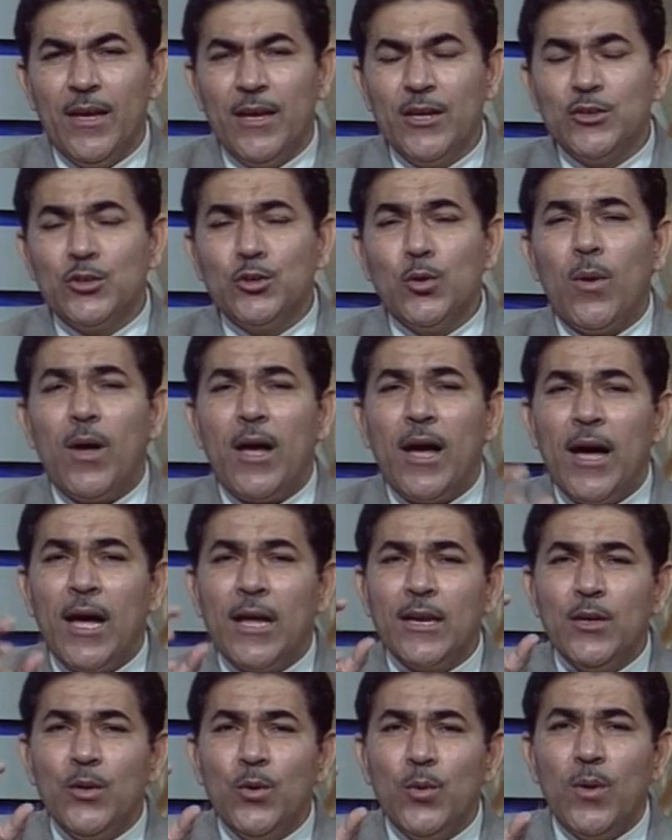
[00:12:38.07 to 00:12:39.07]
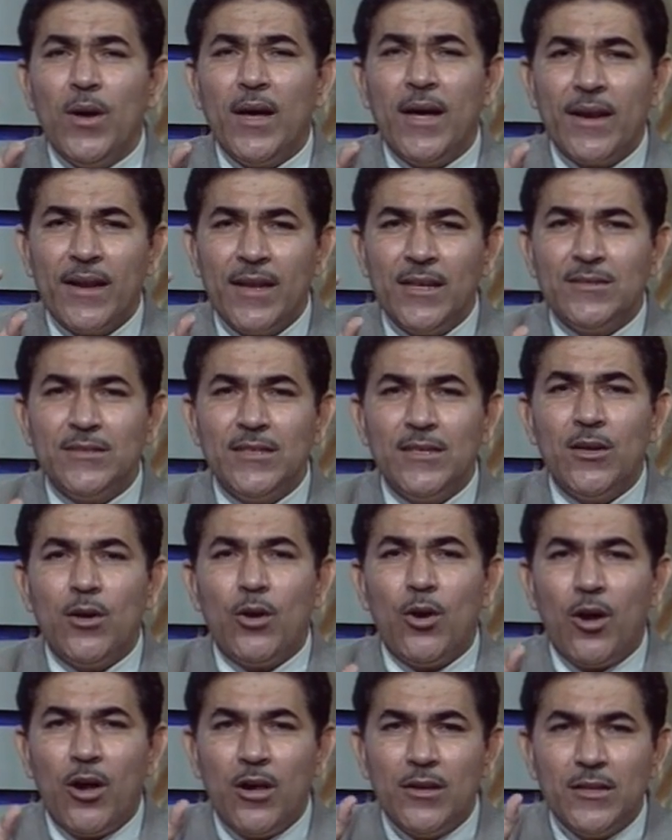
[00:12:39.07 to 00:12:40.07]
So are you arranging
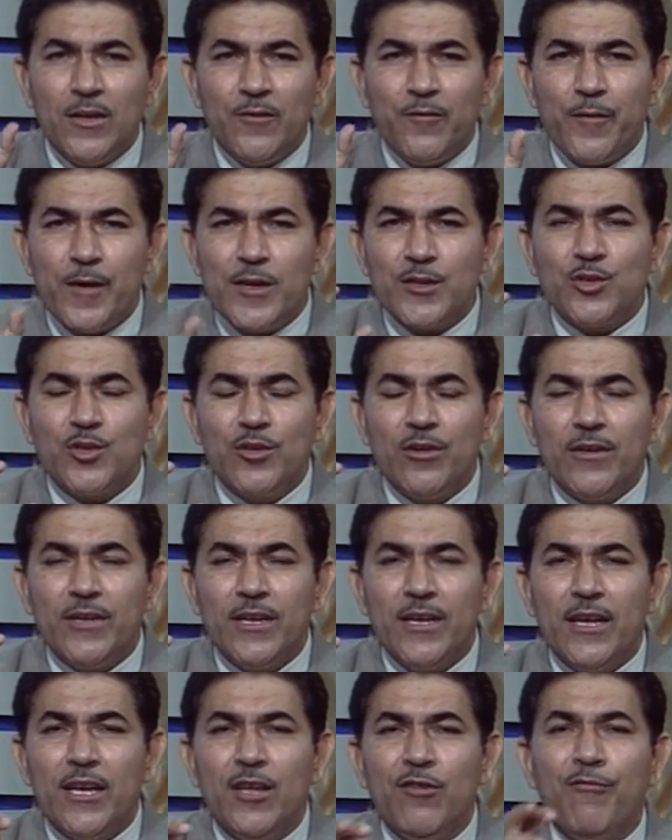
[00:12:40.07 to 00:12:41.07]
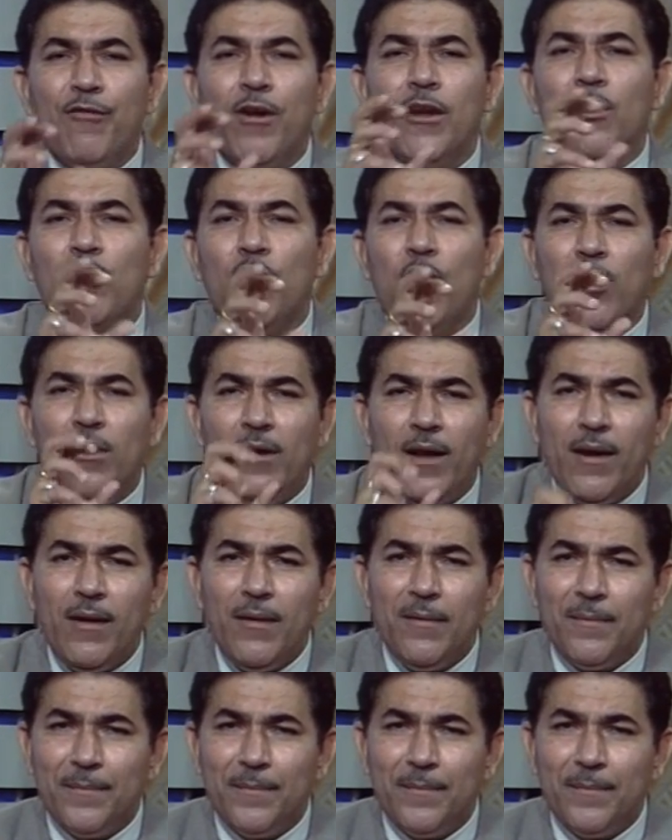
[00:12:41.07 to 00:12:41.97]
all the functionality in one corner,